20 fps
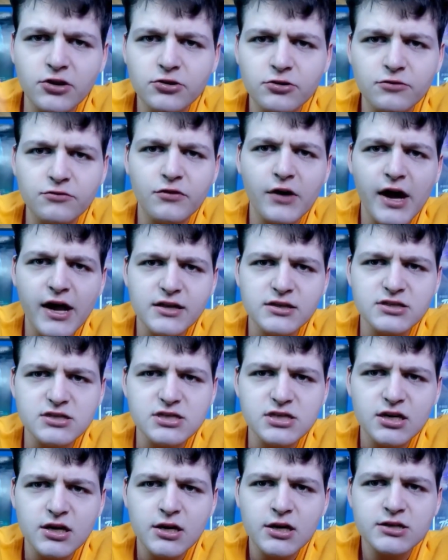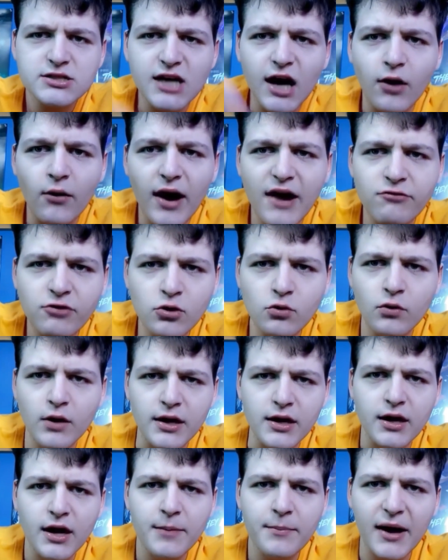your friends. Tell
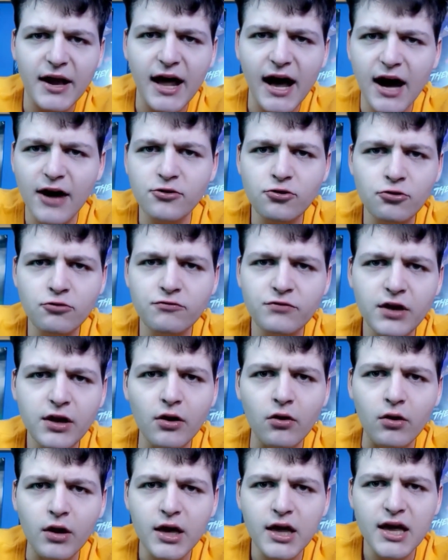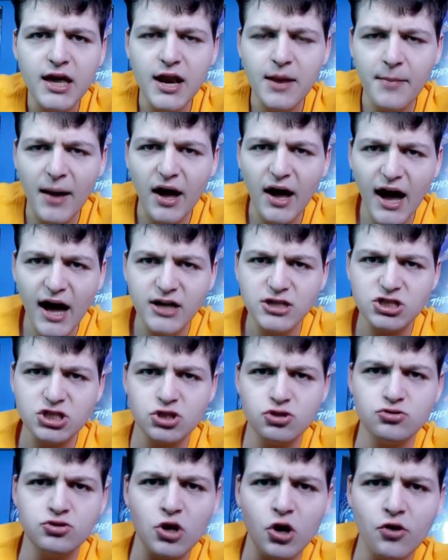everyone about how you feel and about how
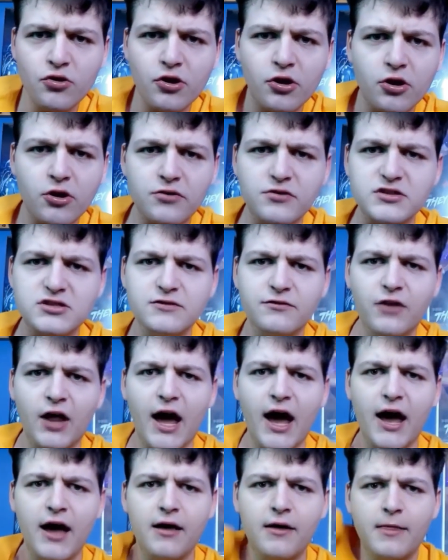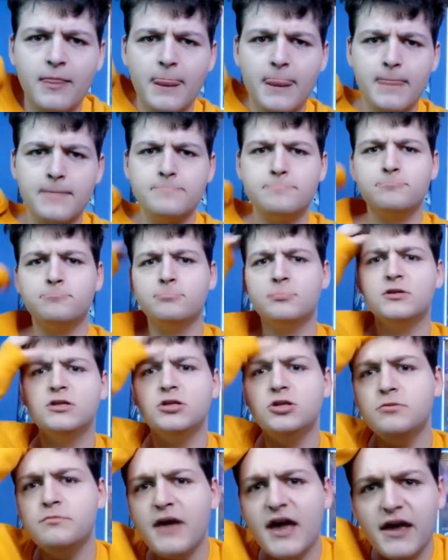you know the Earth is flat.
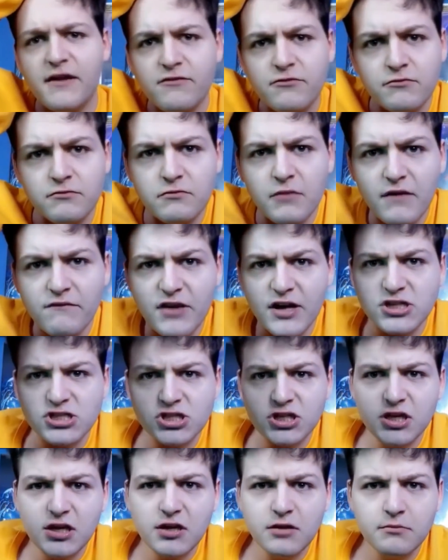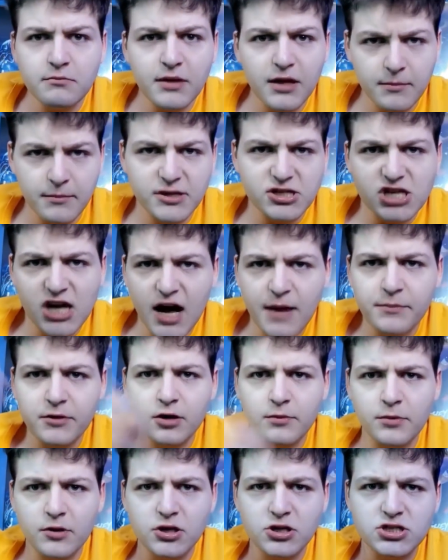You may eventually be a much
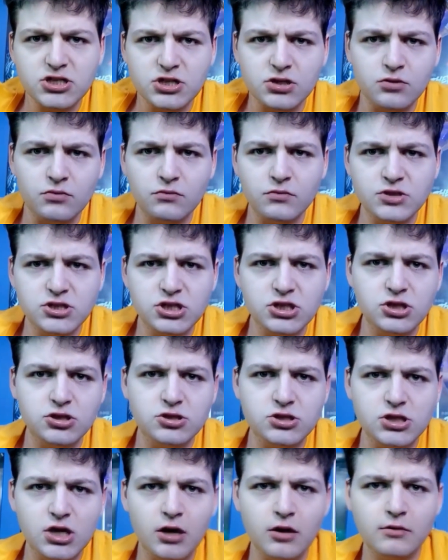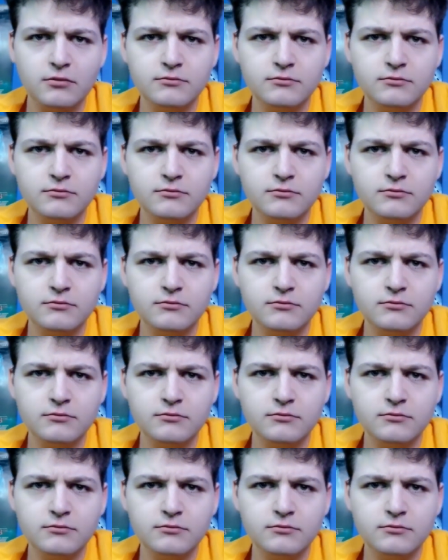happier person once you do so.